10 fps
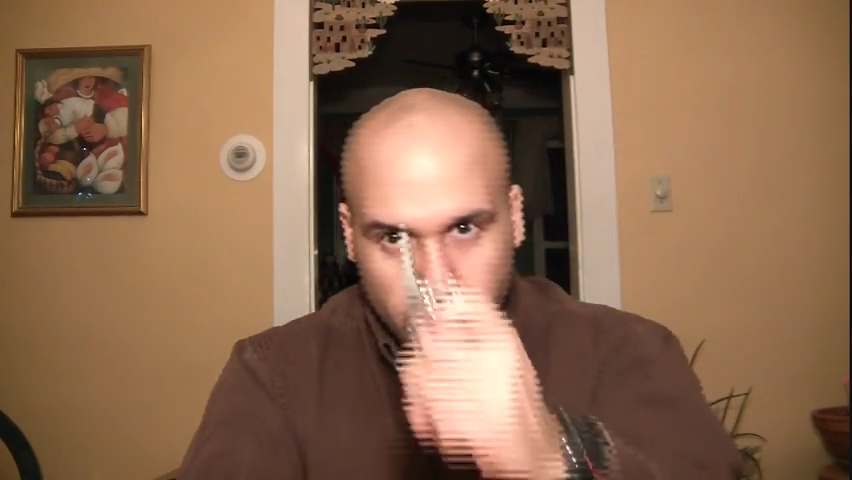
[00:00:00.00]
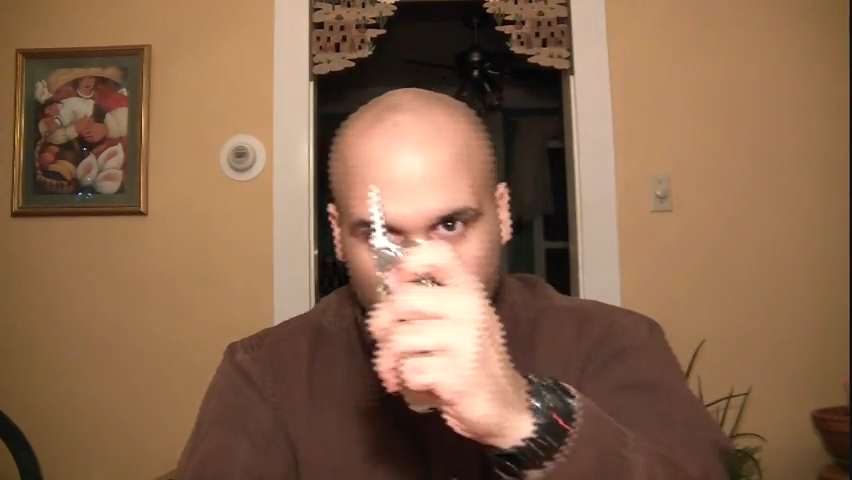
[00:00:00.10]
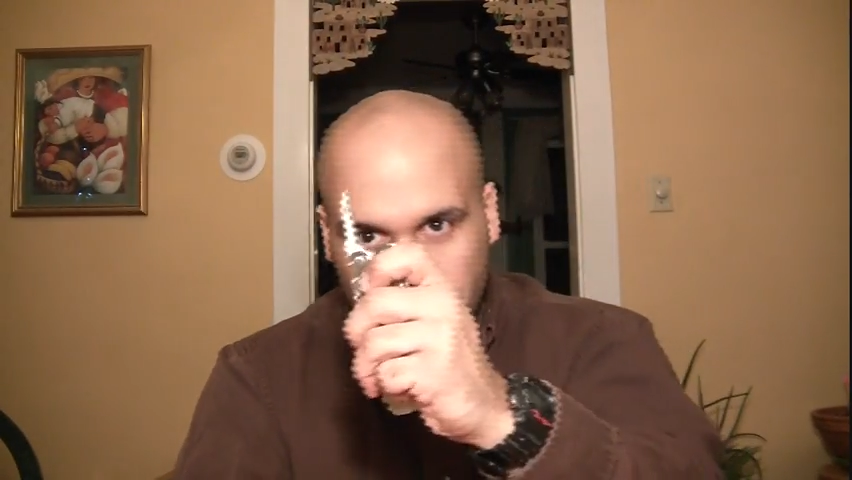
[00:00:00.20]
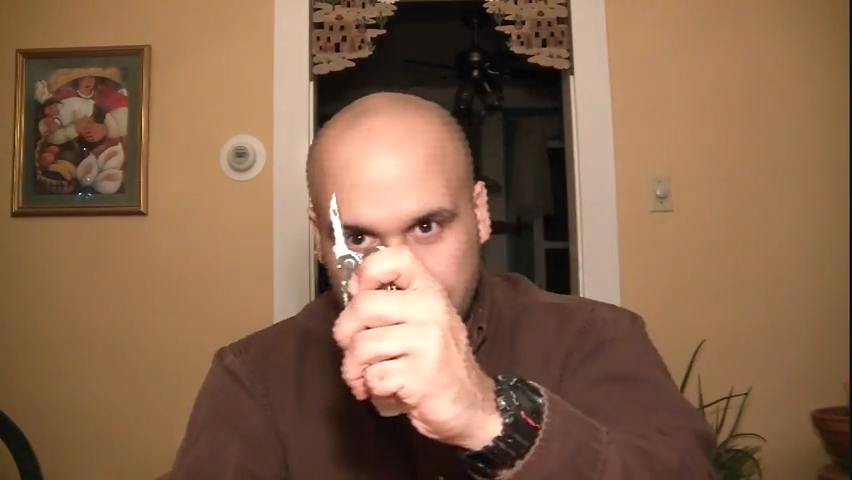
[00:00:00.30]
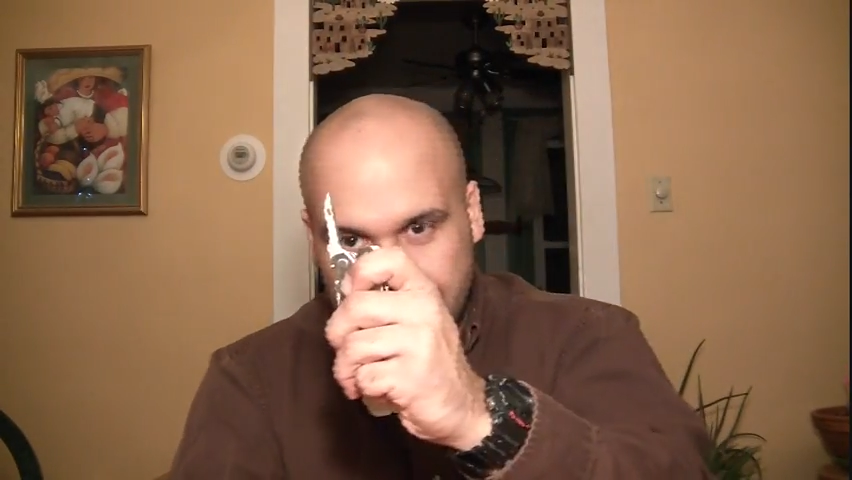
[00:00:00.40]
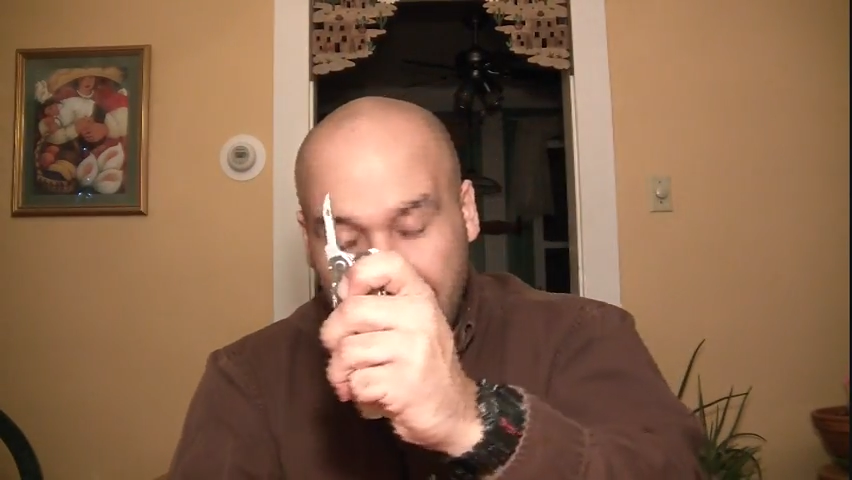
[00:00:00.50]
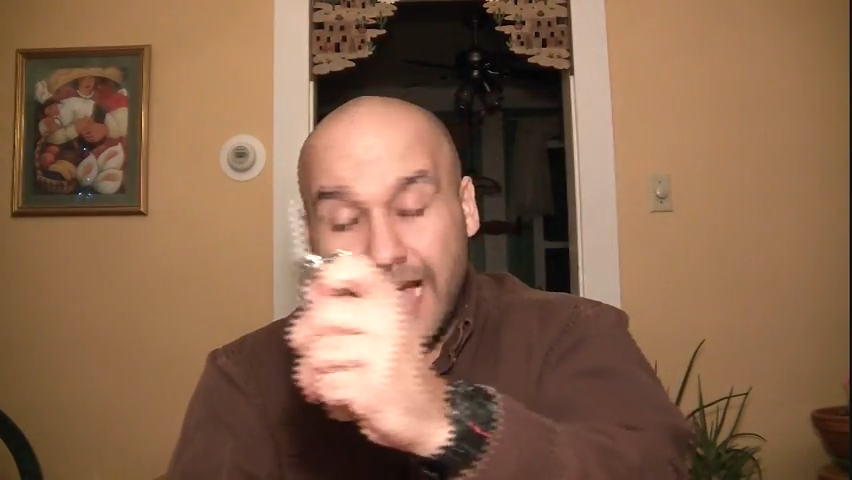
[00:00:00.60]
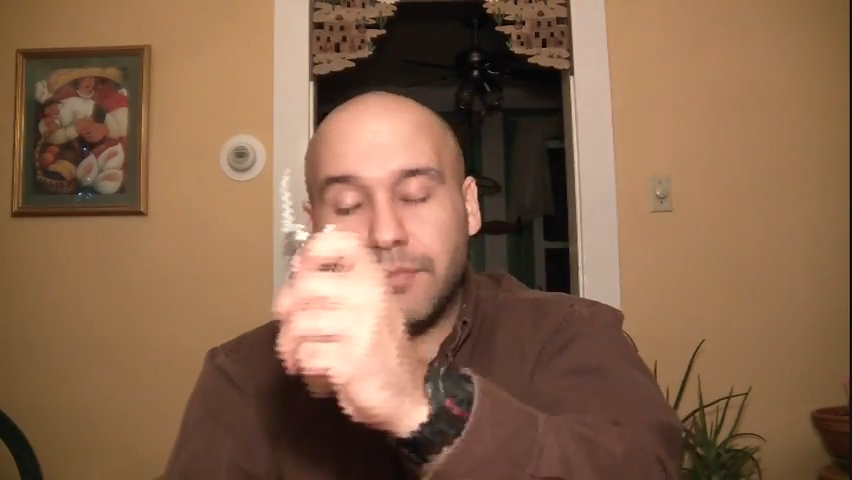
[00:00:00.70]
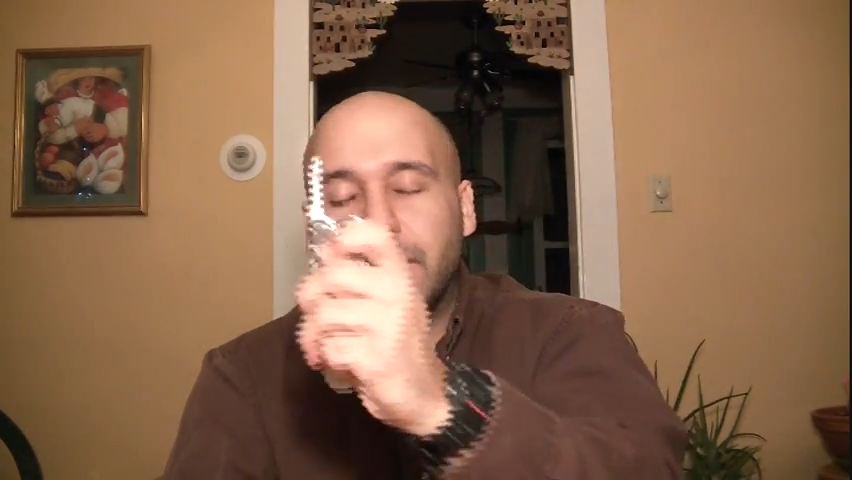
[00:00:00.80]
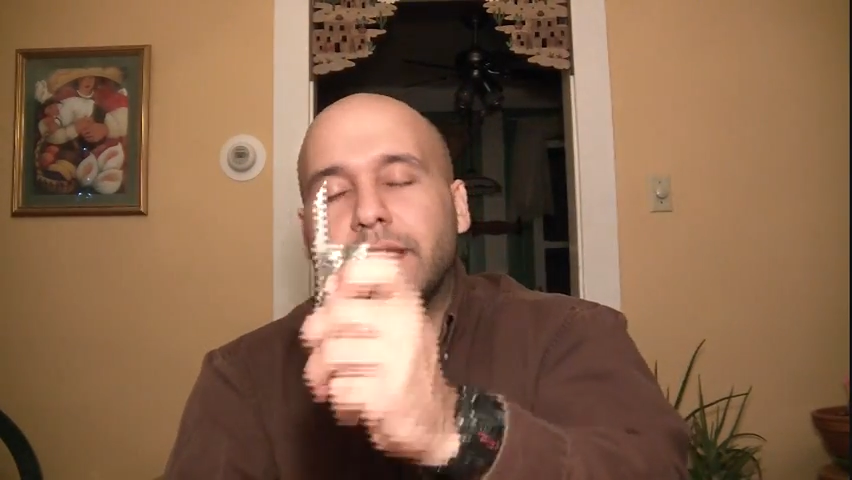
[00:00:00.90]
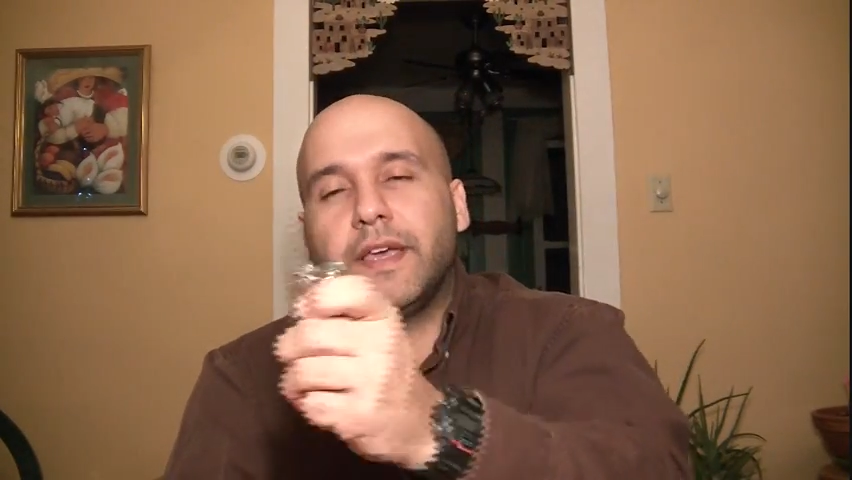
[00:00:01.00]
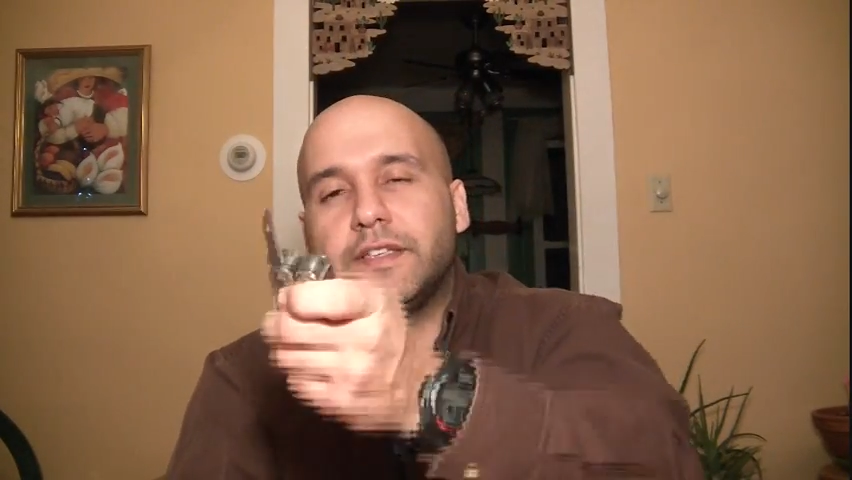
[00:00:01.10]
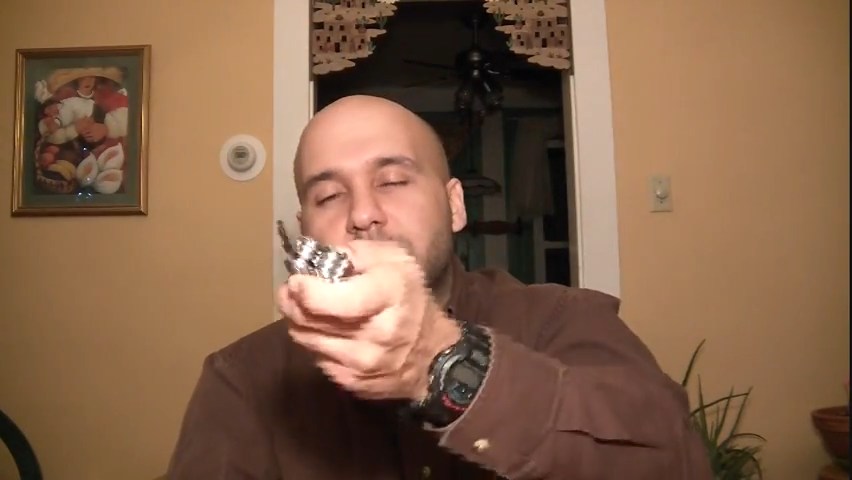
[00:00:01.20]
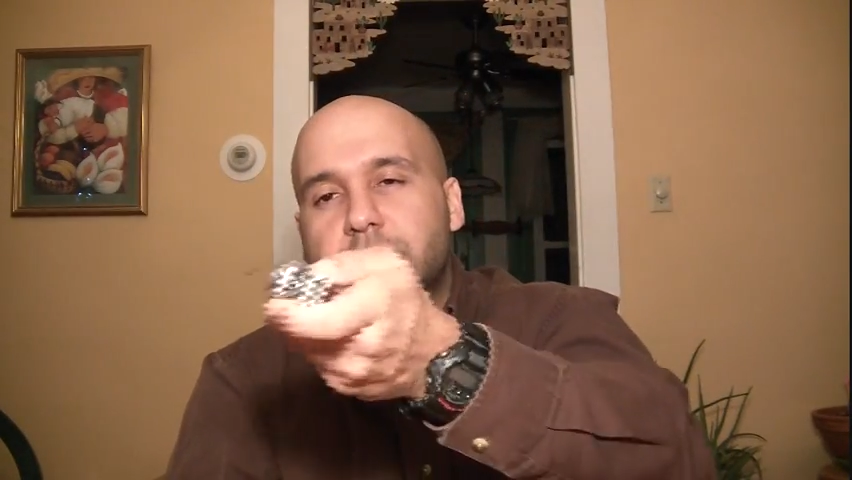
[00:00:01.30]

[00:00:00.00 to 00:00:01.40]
You could not make a